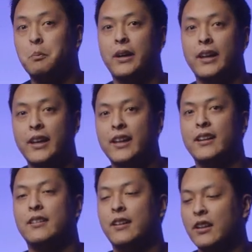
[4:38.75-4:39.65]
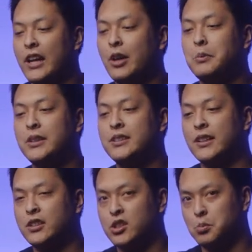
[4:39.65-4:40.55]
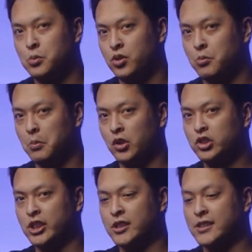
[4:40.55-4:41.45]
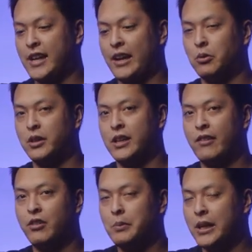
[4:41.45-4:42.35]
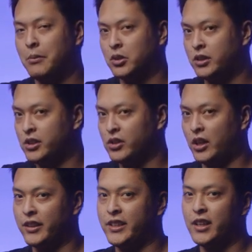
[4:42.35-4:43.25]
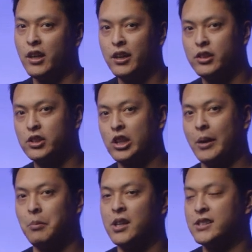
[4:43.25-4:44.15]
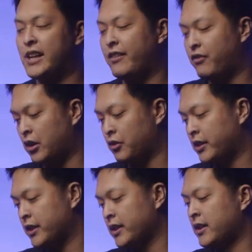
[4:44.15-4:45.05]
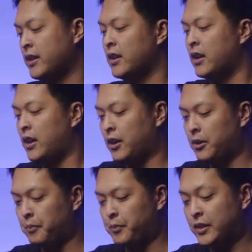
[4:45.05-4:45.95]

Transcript: but it allowed me to get smooth motions that I would never be able to do on the other tripods I've owned.